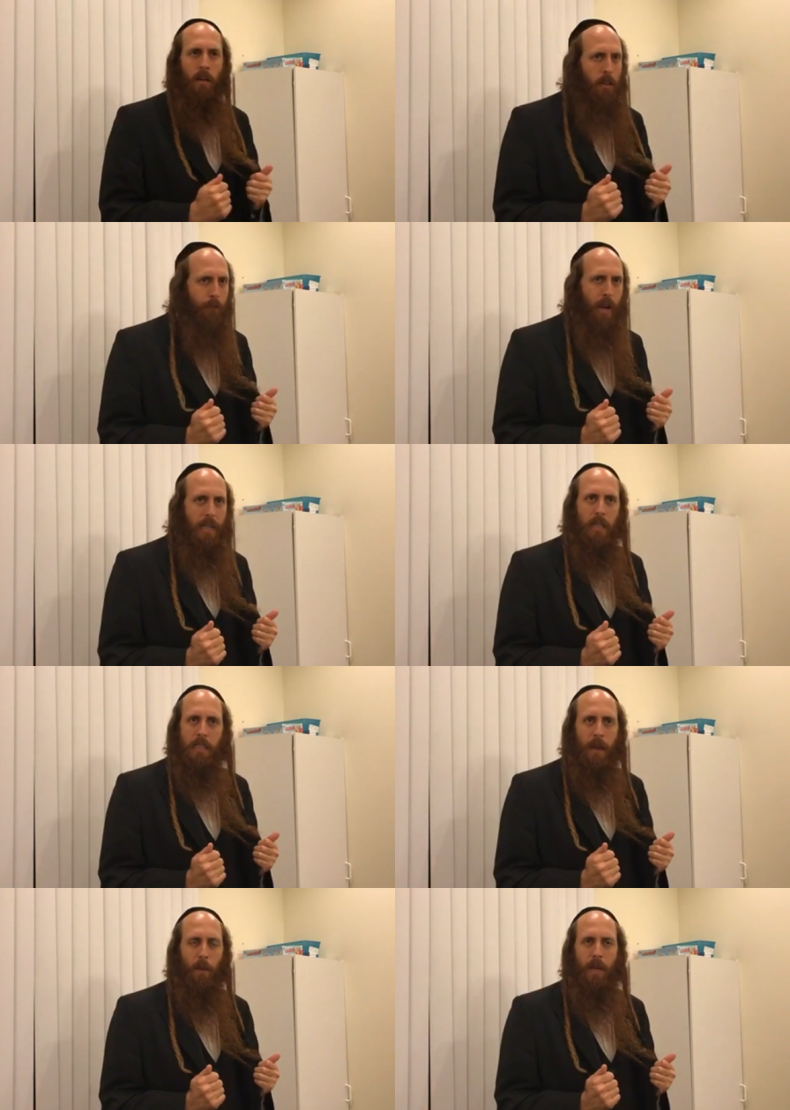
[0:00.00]
the fact that
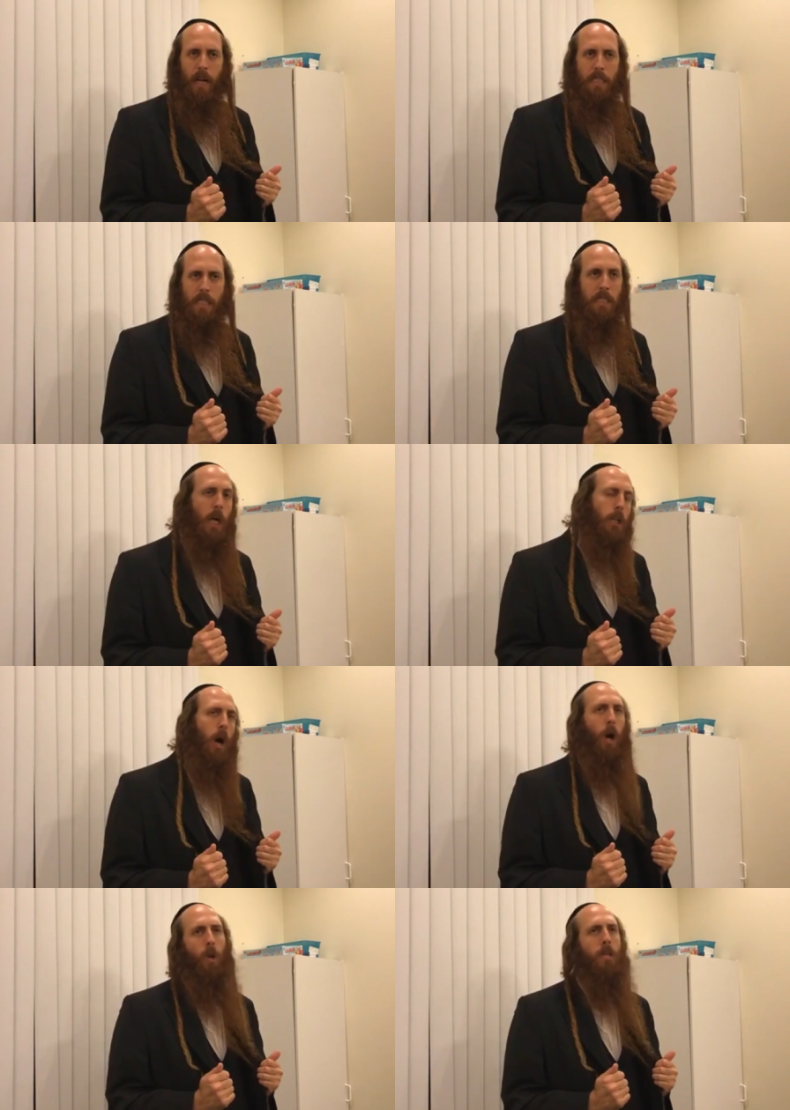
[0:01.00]
someone else is not
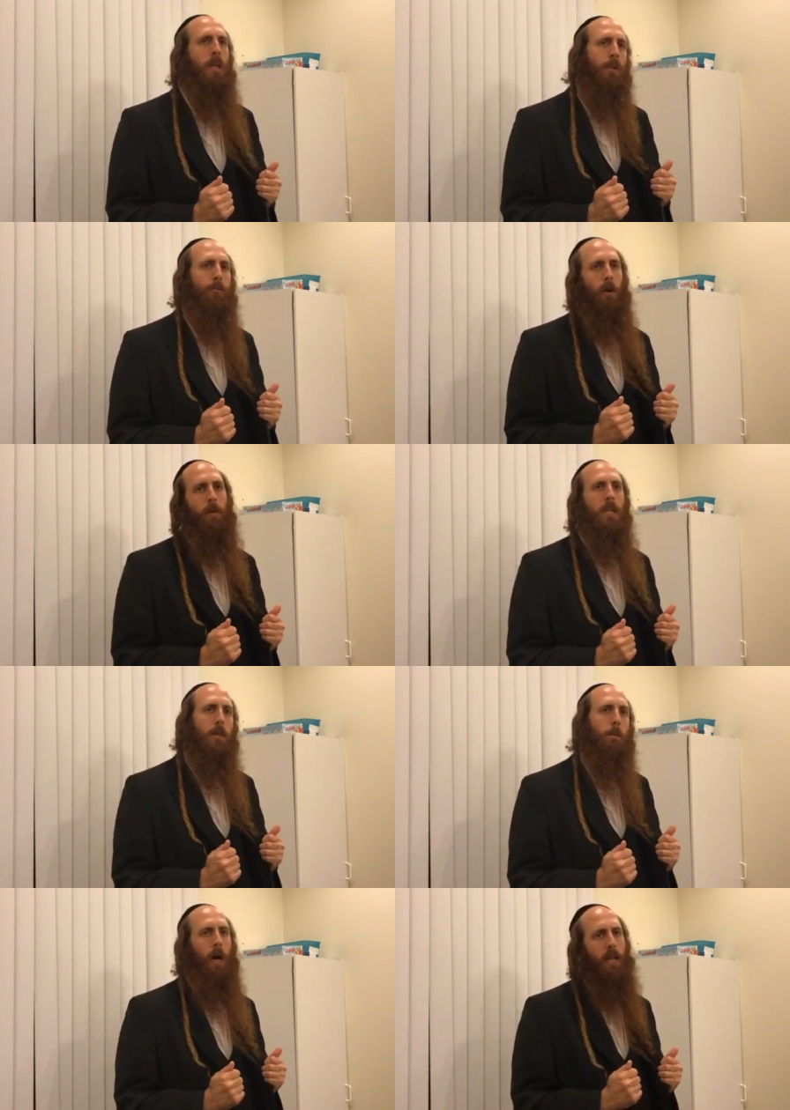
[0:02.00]
holding from
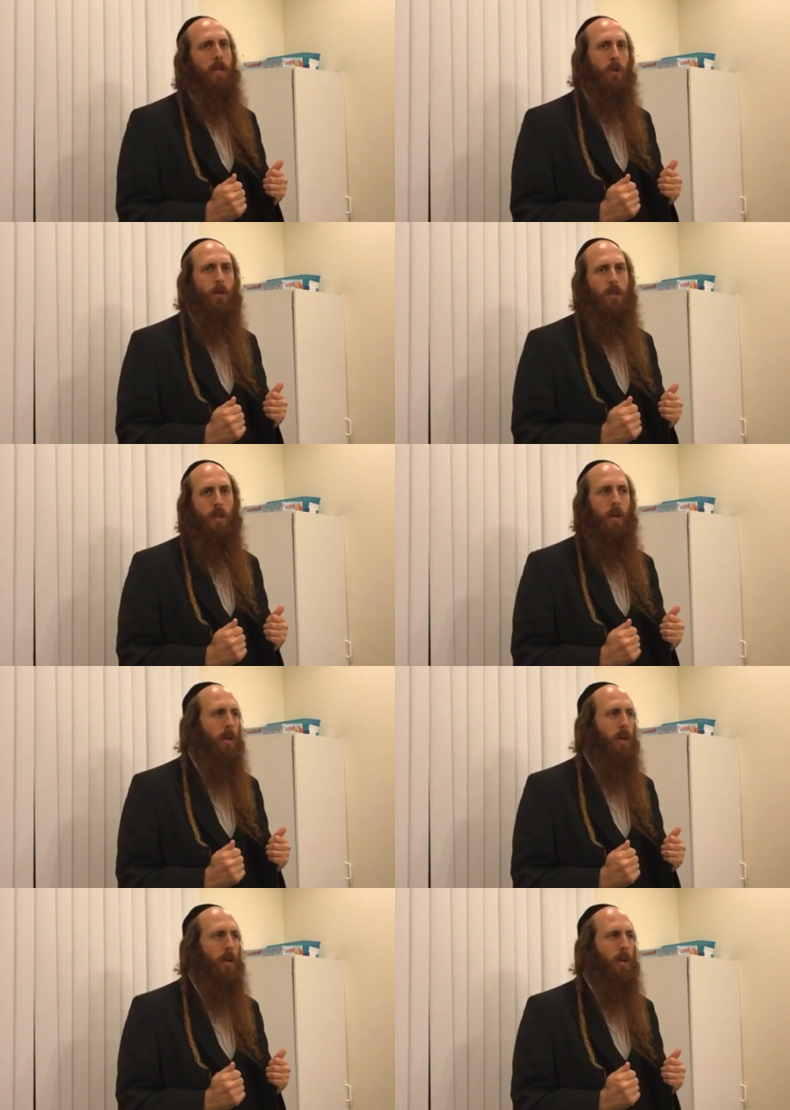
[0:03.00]
Hitbodedut,